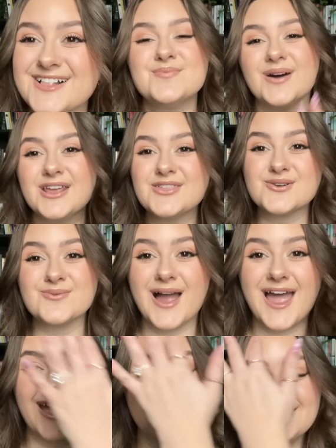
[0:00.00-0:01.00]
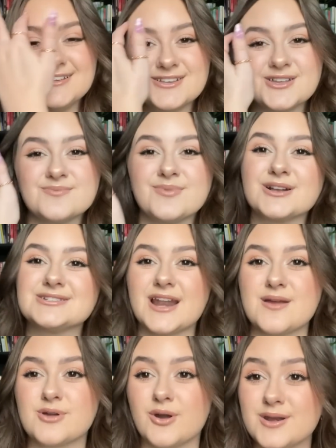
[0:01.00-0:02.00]
But either way, these are the books that
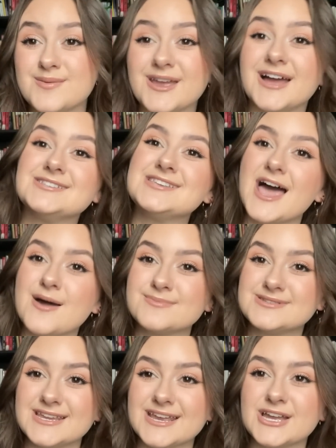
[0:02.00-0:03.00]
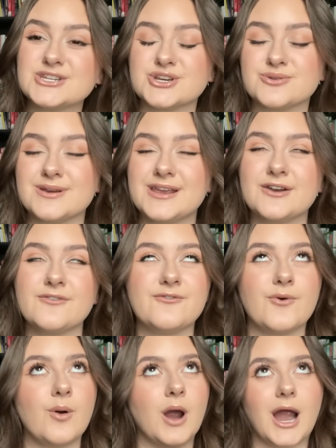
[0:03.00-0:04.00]
I'm going to be attempting to read
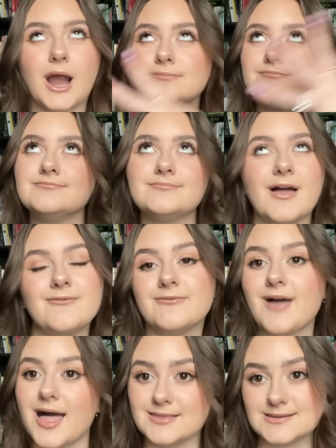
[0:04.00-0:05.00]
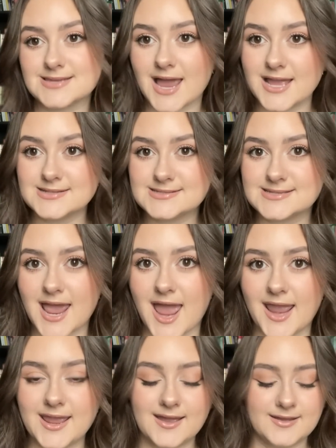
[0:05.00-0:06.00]
for Valentine's
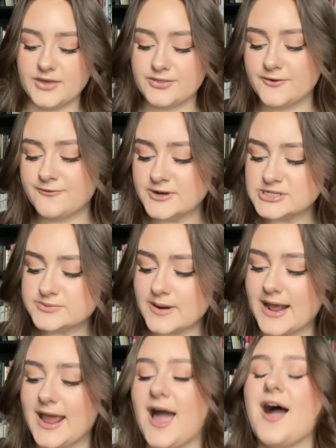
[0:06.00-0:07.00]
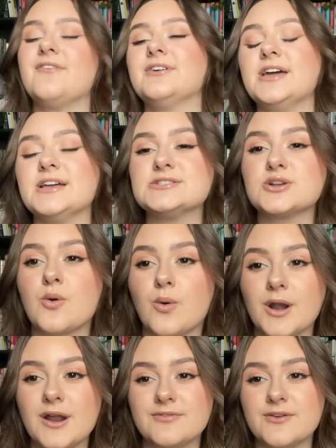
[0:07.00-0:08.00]
Day. The first one I have is
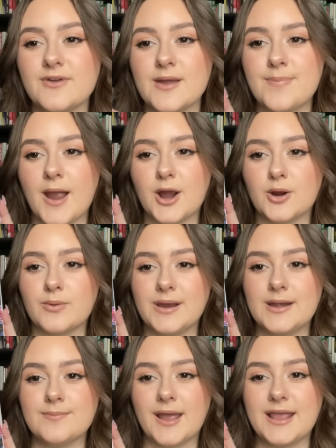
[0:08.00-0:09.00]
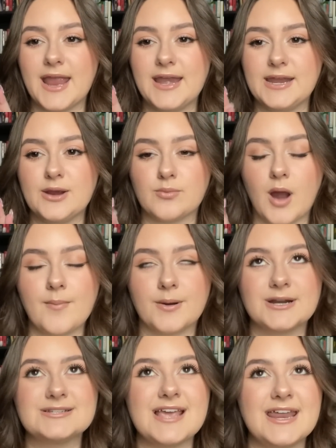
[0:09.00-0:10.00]
Court of the Vampire Queen by Katie
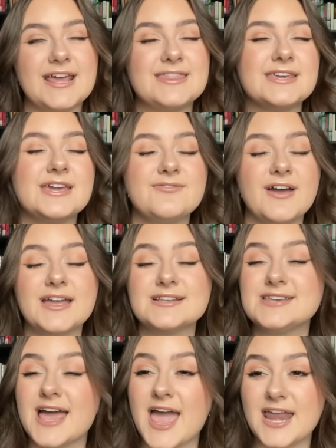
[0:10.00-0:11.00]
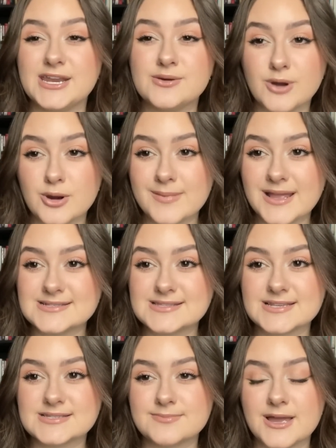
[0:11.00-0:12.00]
Roberts. And I think if I get to any romance
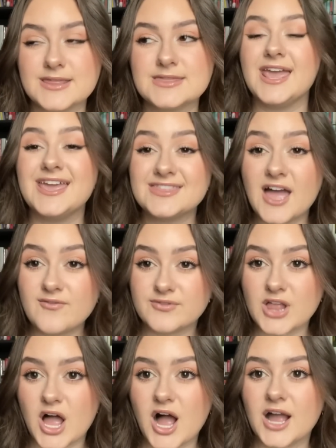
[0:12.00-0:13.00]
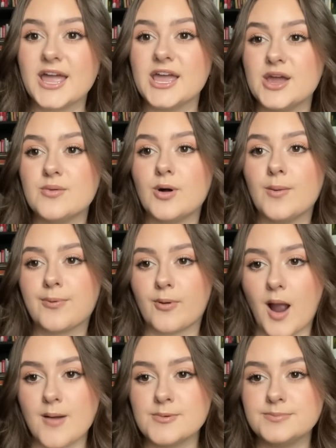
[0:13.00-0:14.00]
this month in that vlog, it will
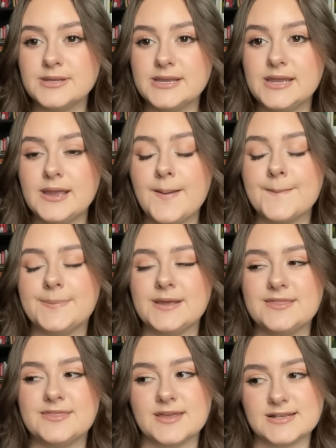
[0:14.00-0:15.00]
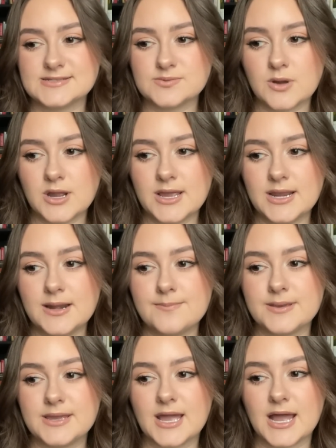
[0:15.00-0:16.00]
probably be this one
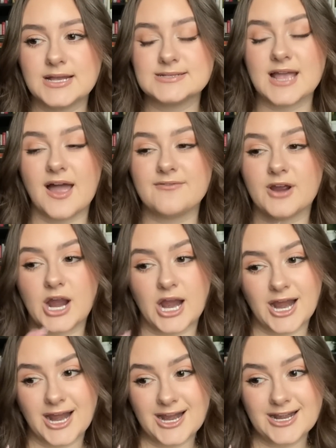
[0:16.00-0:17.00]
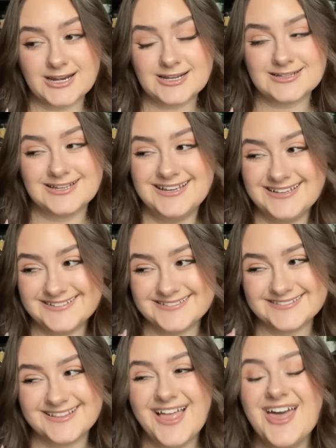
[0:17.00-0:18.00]
because I've heard
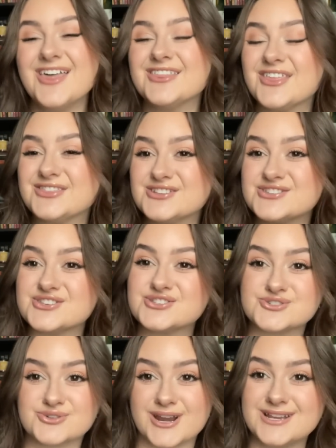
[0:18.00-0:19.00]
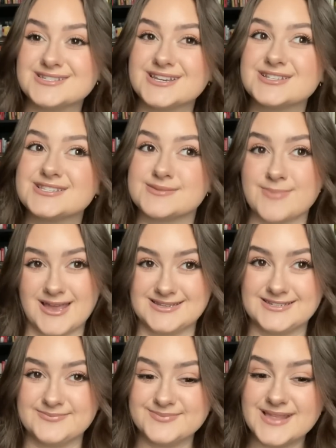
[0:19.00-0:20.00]
that this is straight
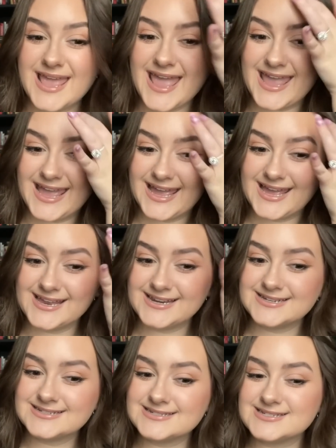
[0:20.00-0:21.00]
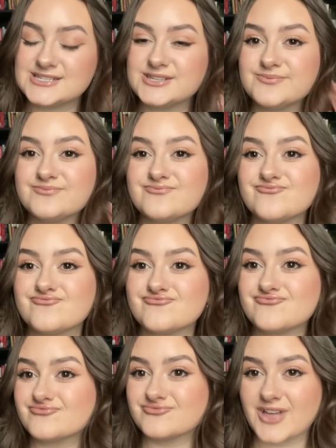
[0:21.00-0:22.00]
smut. And
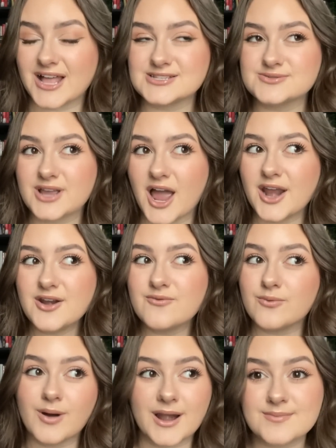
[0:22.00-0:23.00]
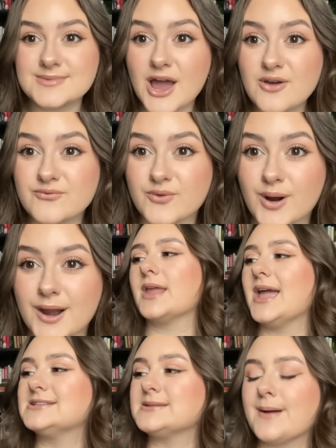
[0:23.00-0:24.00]
that's kind of what I'm down for.
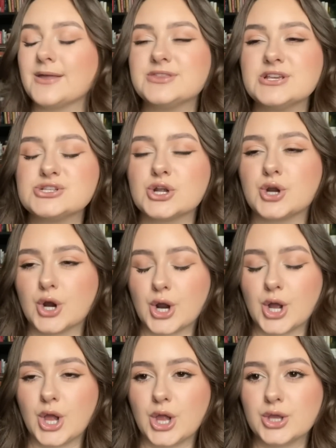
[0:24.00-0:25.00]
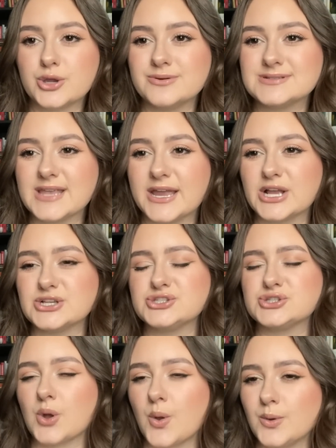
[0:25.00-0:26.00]
It's about this girl who is like
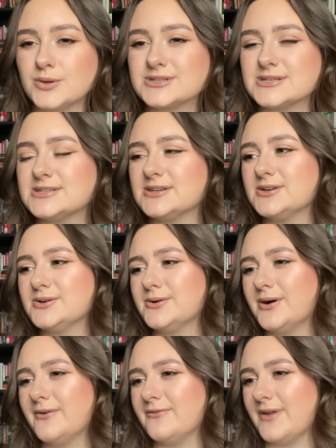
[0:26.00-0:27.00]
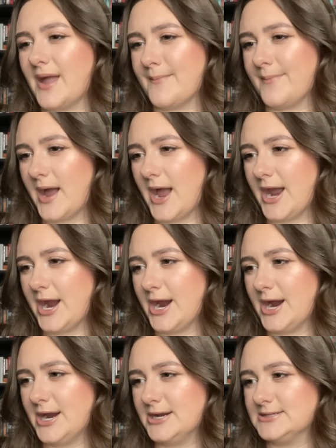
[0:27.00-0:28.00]
sold to
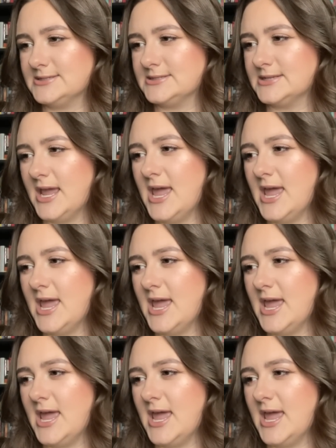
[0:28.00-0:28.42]
vampires.